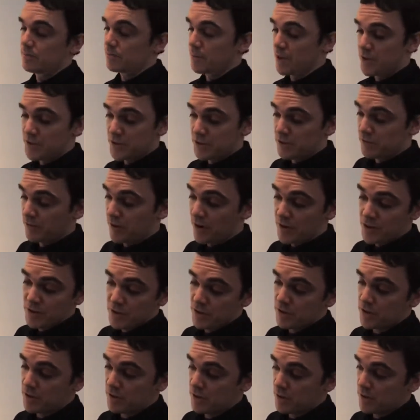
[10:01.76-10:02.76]
But as a
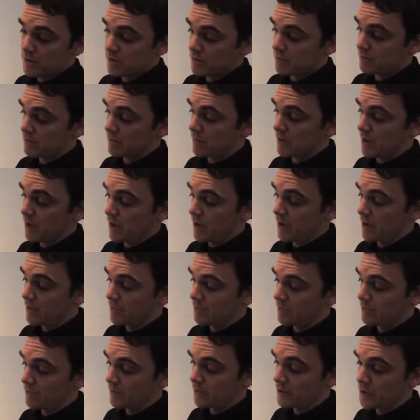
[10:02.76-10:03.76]
device, it's good.
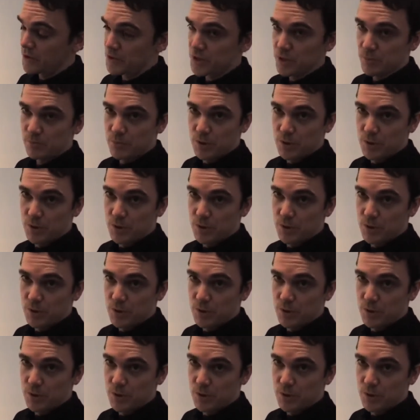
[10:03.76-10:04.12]
Using